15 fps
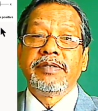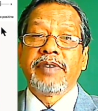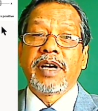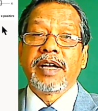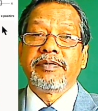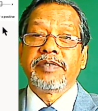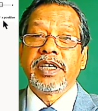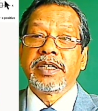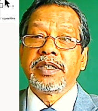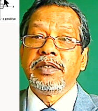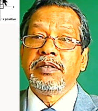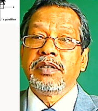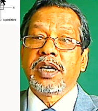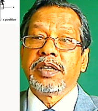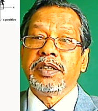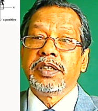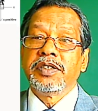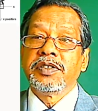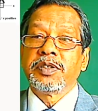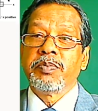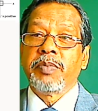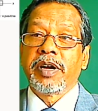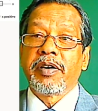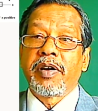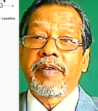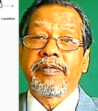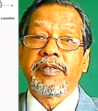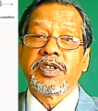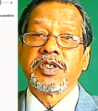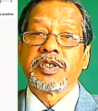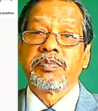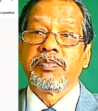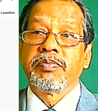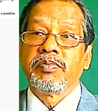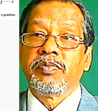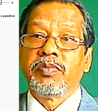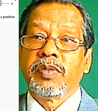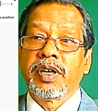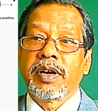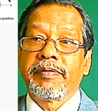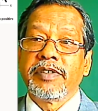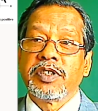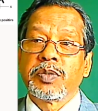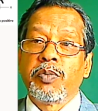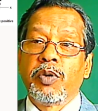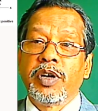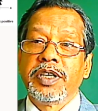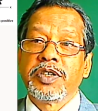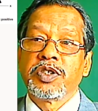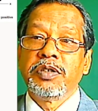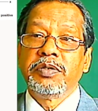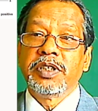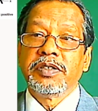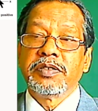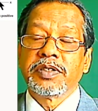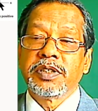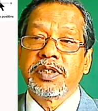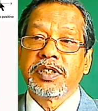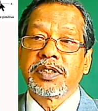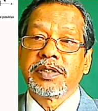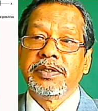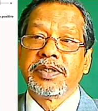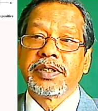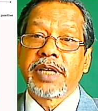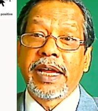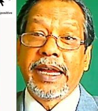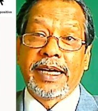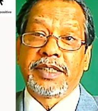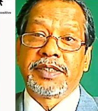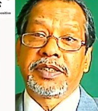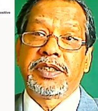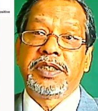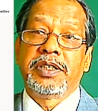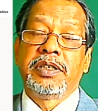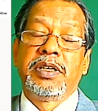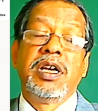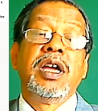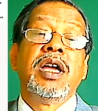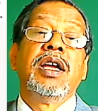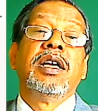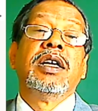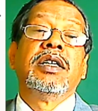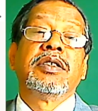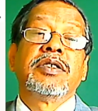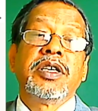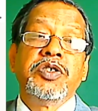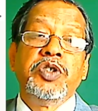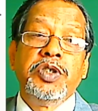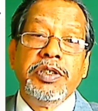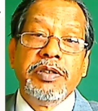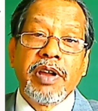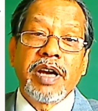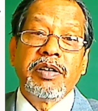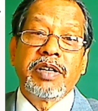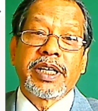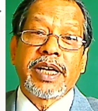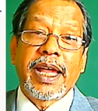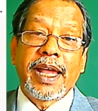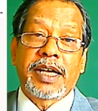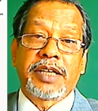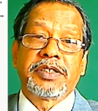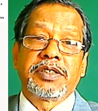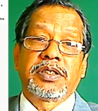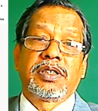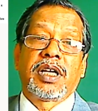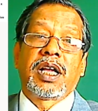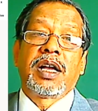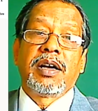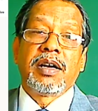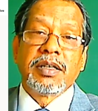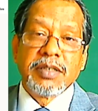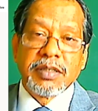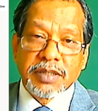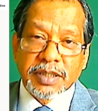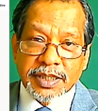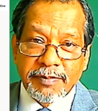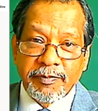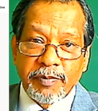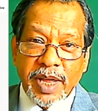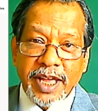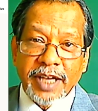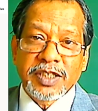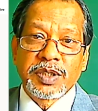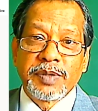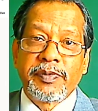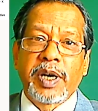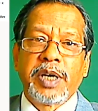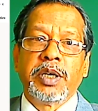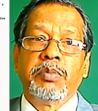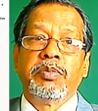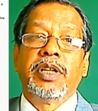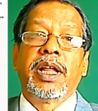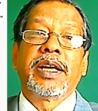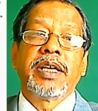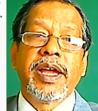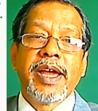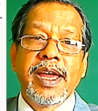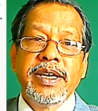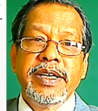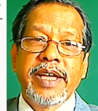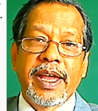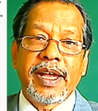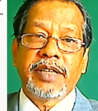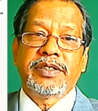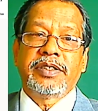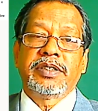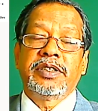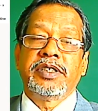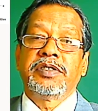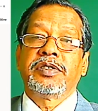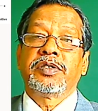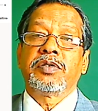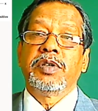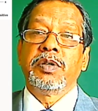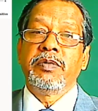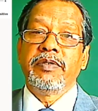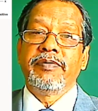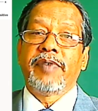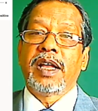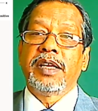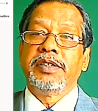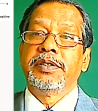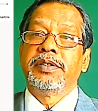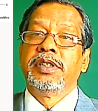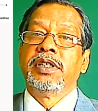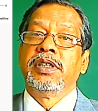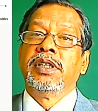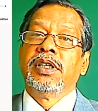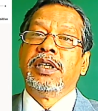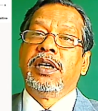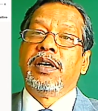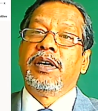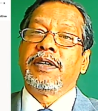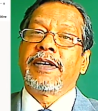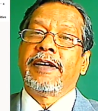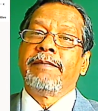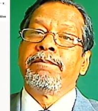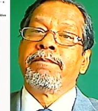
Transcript: I have taken, and this is my reference point. So there's a distance x here. It's a generic x, some x variable. At any x, this is going to be valid. Okay.